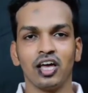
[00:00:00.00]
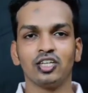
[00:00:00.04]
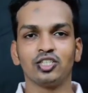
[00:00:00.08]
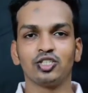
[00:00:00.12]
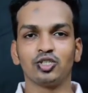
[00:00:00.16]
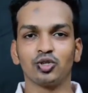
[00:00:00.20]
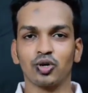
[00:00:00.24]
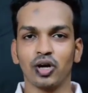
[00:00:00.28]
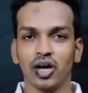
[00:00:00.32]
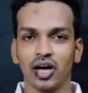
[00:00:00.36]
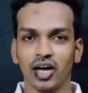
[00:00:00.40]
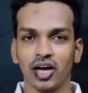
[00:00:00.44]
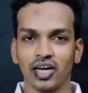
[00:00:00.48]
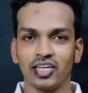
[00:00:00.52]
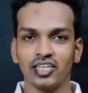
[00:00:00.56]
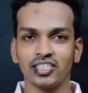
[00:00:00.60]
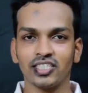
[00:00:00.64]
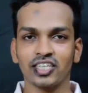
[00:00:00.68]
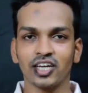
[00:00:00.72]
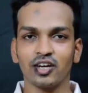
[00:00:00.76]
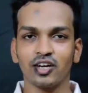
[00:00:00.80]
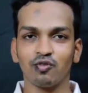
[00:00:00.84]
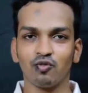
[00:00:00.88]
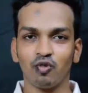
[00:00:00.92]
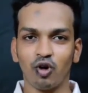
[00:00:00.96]
So
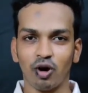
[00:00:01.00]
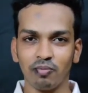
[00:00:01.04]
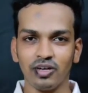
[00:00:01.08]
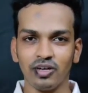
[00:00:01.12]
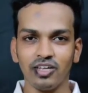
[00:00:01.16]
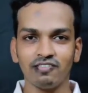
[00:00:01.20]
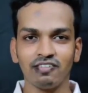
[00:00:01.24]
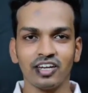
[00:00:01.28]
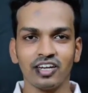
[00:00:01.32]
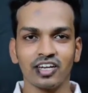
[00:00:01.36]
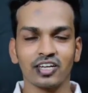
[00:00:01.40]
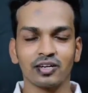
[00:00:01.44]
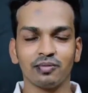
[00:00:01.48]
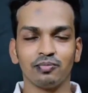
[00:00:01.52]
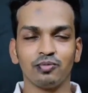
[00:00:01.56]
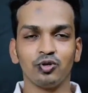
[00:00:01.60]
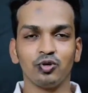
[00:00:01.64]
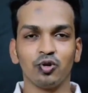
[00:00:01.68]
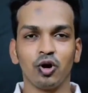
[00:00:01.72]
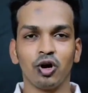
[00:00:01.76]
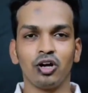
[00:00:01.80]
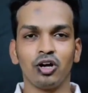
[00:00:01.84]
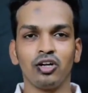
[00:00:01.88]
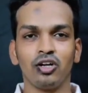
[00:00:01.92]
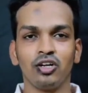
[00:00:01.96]
guys, I warmly welcome
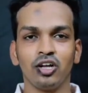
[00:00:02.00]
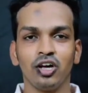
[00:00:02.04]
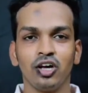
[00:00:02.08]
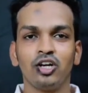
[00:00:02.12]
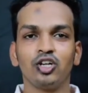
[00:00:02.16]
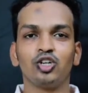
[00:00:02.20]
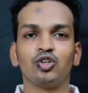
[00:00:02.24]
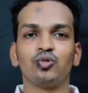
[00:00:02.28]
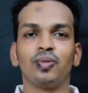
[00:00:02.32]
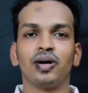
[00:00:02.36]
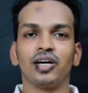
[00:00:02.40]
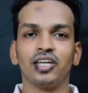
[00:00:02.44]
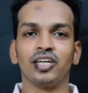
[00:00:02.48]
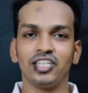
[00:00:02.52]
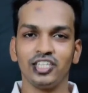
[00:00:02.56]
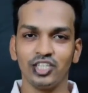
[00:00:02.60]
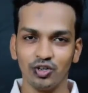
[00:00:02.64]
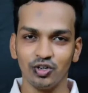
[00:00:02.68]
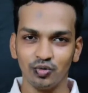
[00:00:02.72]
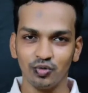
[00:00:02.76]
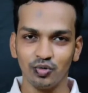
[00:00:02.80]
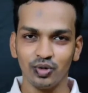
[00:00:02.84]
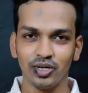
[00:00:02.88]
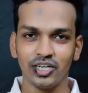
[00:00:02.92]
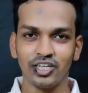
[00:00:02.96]
you all to my
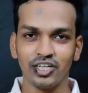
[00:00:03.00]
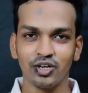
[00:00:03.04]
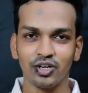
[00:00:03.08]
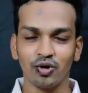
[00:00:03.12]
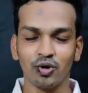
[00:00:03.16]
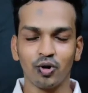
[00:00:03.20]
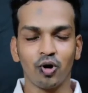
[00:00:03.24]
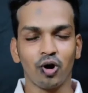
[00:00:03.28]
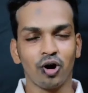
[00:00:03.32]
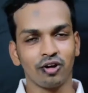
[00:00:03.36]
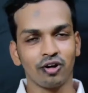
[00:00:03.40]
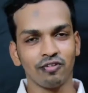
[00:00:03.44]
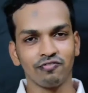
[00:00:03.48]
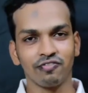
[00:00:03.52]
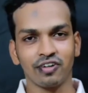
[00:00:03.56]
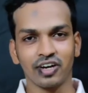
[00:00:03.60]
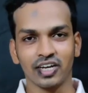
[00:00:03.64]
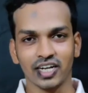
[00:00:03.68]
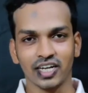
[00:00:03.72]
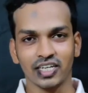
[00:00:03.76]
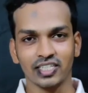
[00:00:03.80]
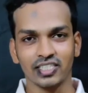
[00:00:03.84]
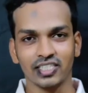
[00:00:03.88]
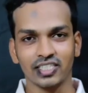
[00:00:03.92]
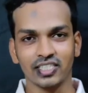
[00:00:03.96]
new video on
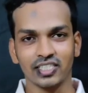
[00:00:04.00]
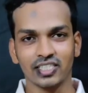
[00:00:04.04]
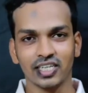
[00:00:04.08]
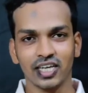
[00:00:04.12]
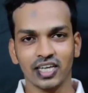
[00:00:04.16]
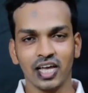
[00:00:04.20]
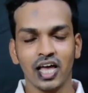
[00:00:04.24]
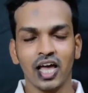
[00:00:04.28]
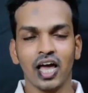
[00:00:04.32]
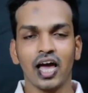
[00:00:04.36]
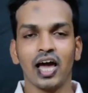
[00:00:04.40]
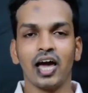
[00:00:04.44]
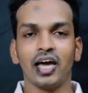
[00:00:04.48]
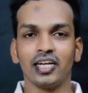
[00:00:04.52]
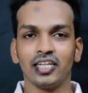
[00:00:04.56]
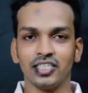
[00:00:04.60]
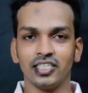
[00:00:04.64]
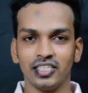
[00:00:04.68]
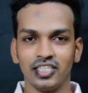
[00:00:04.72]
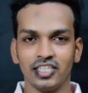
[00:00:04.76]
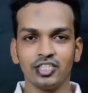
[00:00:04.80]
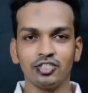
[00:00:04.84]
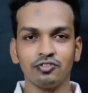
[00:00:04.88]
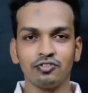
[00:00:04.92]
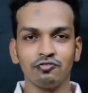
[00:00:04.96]
finance. And
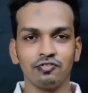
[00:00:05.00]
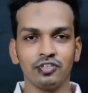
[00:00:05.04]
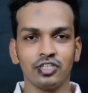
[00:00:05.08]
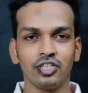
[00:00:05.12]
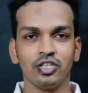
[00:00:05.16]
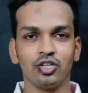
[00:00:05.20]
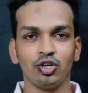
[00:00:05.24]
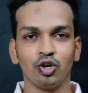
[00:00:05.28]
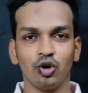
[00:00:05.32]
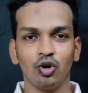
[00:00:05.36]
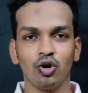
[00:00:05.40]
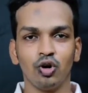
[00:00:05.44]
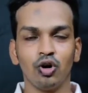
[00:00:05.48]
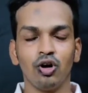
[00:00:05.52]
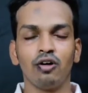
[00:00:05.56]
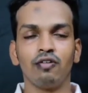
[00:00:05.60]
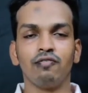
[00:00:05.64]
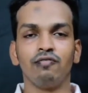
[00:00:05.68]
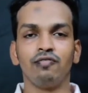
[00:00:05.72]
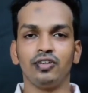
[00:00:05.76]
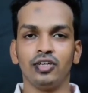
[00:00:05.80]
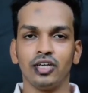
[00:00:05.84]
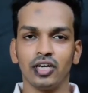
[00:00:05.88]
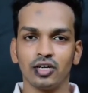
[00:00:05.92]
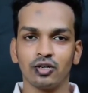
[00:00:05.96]
in this video,
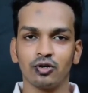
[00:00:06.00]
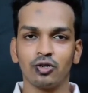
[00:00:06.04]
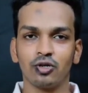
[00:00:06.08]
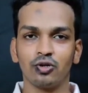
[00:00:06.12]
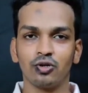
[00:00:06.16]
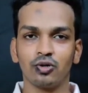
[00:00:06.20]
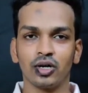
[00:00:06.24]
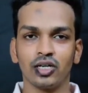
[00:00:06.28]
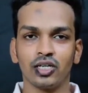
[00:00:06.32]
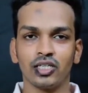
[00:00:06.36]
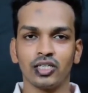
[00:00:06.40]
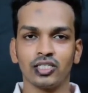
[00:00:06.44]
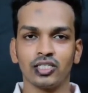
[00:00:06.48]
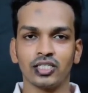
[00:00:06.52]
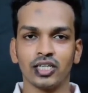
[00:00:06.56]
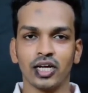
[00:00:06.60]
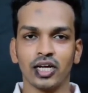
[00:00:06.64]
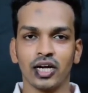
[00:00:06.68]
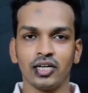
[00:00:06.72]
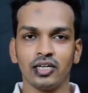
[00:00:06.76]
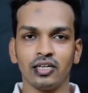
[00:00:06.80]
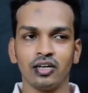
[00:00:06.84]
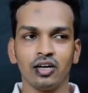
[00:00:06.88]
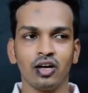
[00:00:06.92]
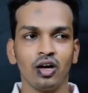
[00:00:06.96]
we are going to
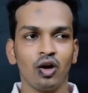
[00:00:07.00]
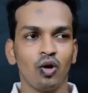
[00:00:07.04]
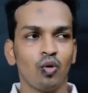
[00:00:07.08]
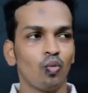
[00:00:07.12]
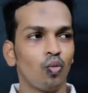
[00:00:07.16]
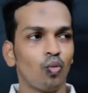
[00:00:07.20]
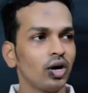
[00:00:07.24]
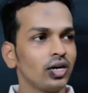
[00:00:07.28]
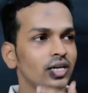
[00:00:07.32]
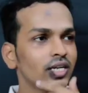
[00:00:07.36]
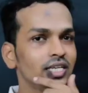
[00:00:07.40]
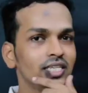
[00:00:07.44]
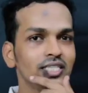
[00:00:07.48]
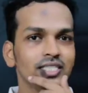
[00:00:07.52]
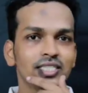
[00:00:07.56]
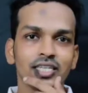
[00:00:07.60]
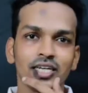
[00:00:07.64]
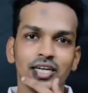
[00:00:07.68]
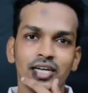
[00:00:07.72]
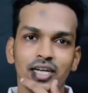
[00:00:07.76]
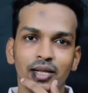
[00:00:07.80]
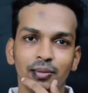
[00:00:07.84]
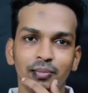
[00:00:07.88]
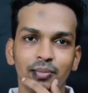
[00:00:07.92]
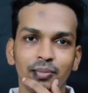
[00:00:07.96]
understand what is
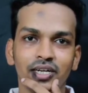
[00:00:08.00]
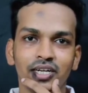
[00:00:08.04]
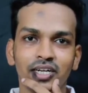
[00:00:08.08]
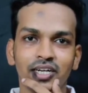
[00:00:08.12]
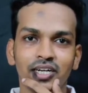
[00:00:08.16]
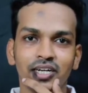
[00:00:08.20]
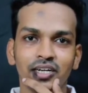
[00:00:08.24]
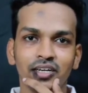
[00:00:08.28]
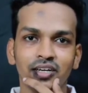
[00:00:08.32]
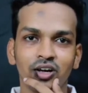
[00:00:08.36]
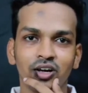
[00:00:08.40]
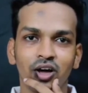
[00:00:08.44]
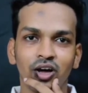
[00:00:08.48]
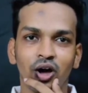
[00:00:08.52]
limited